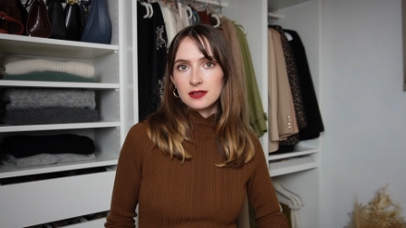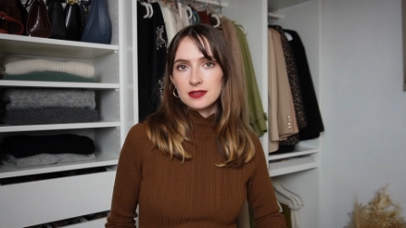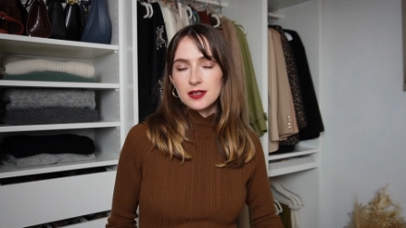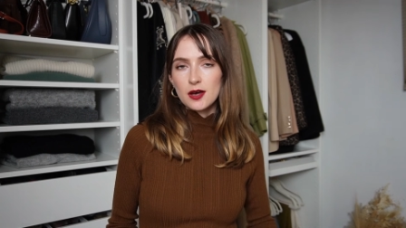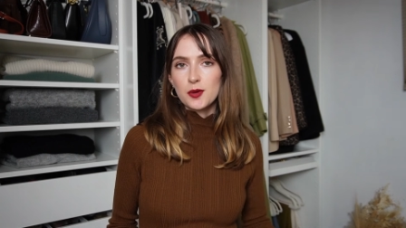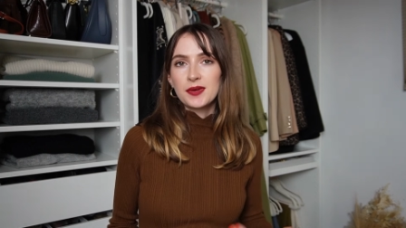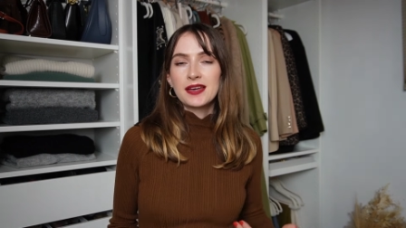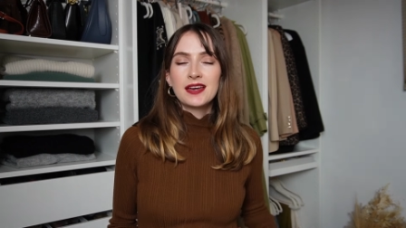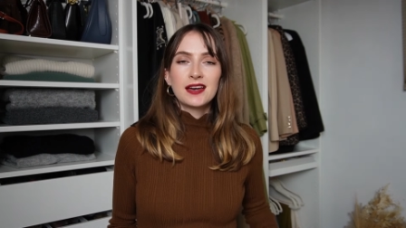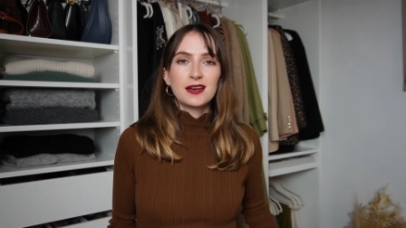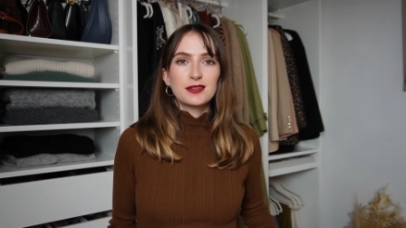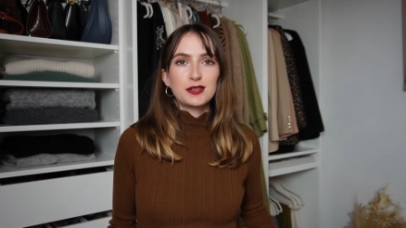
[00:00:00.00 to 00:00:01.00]
on top,
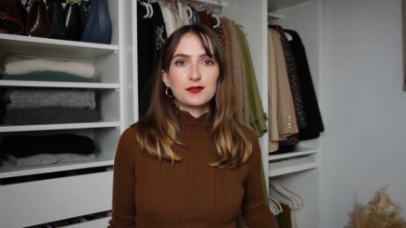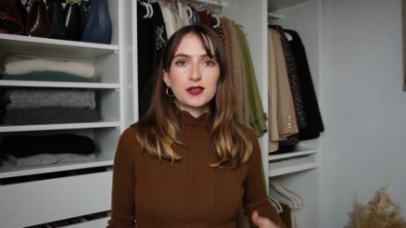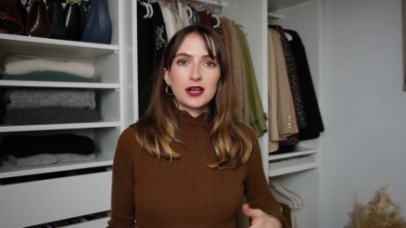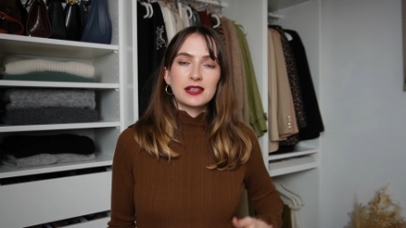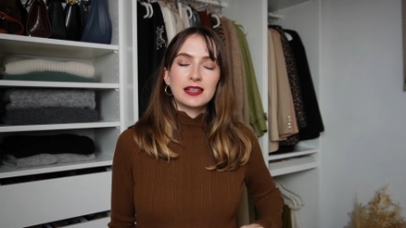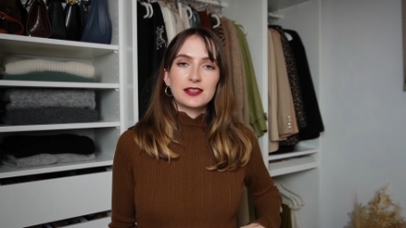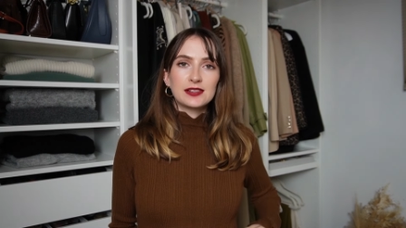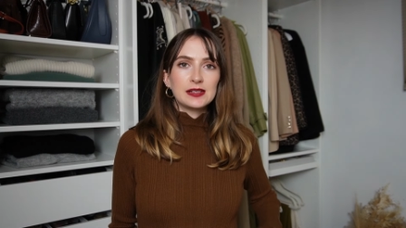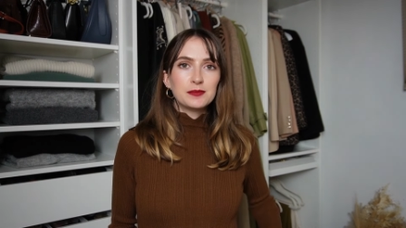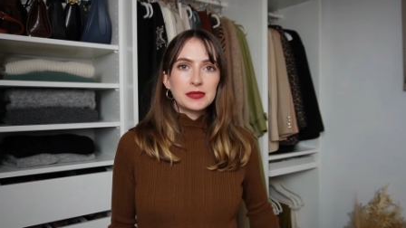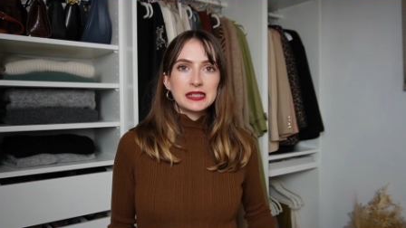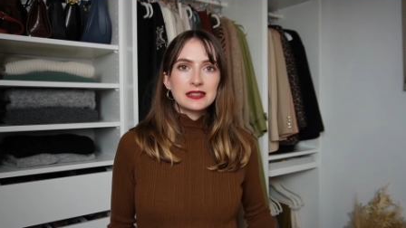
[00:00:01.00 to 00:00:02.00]
and then you've got like your
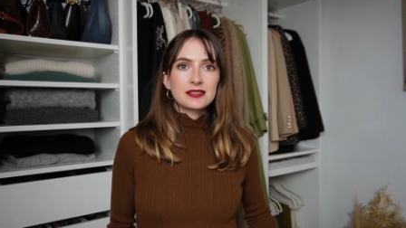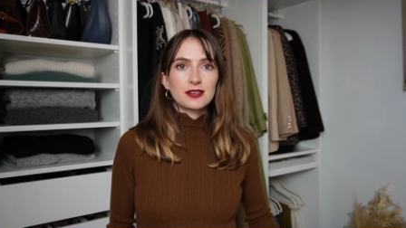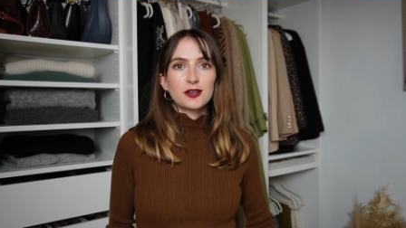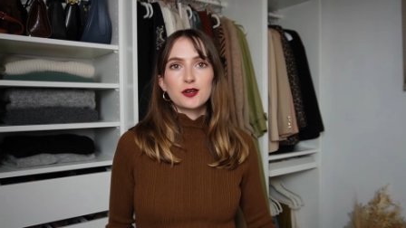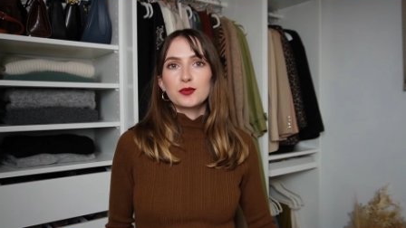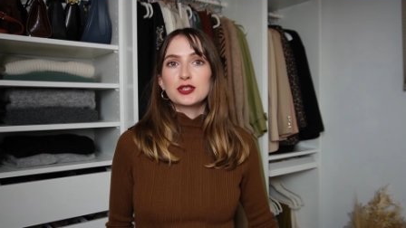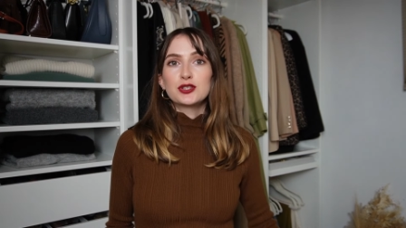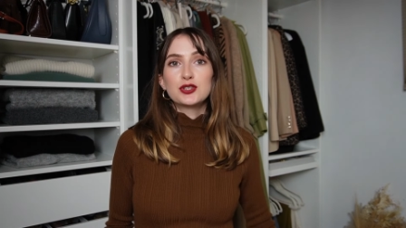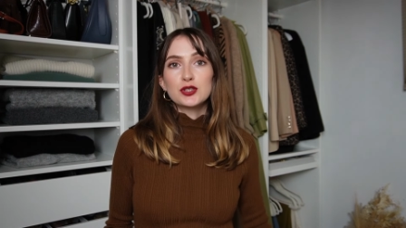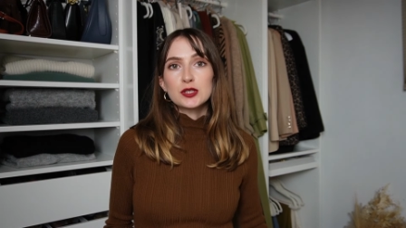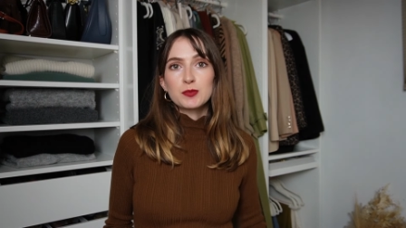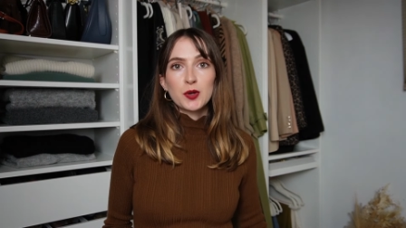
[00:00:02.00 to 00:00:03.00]
little mini skirt which
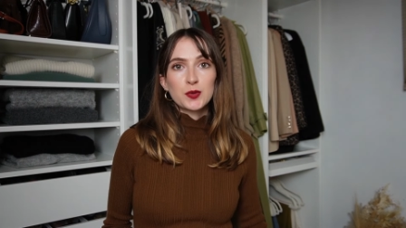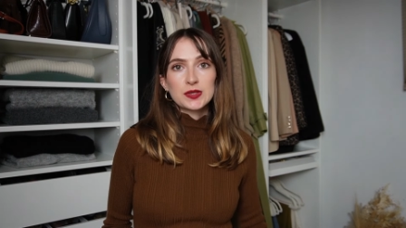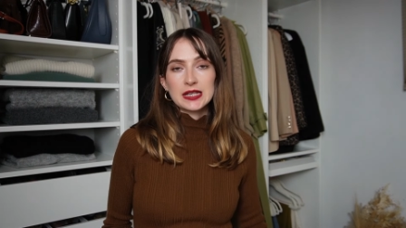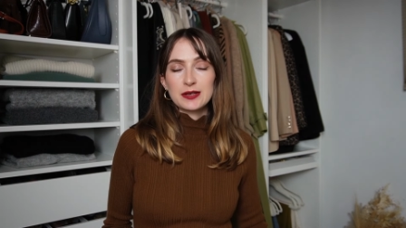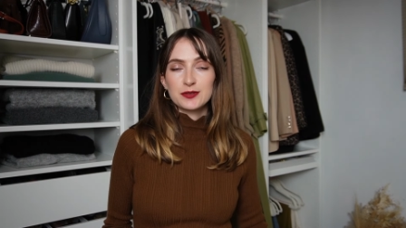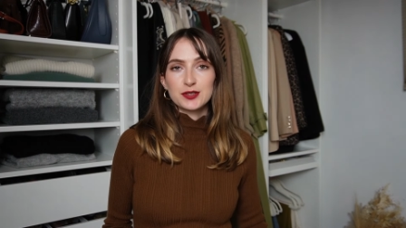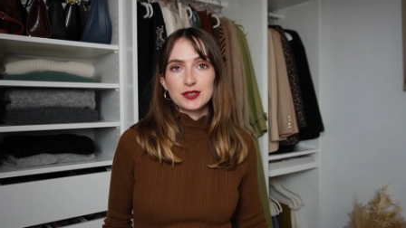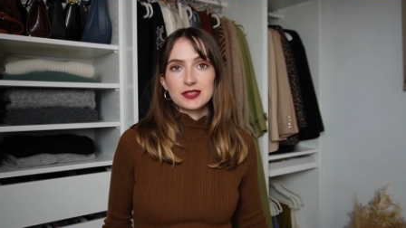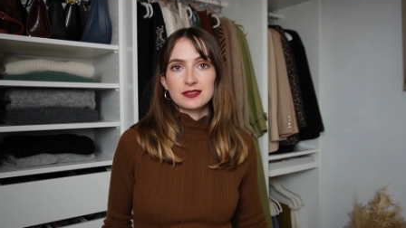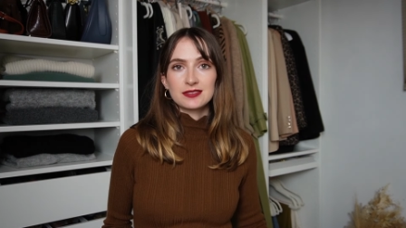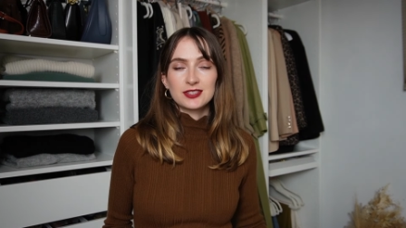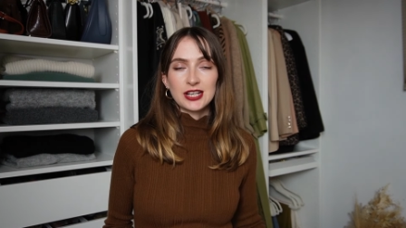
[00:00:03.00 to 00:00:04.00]
just pokes out under
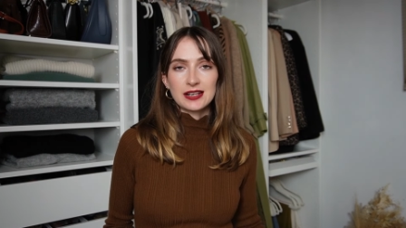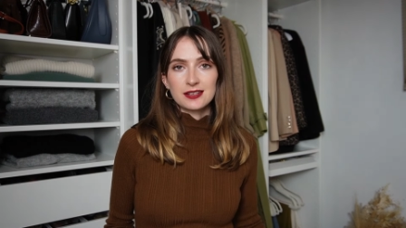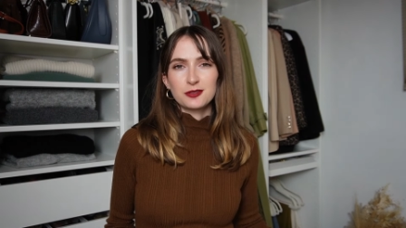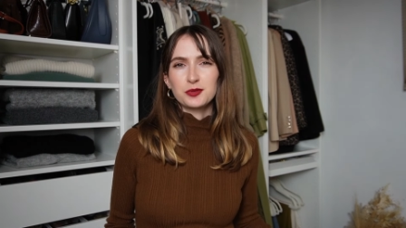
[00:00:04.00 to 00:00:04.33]
the jacket,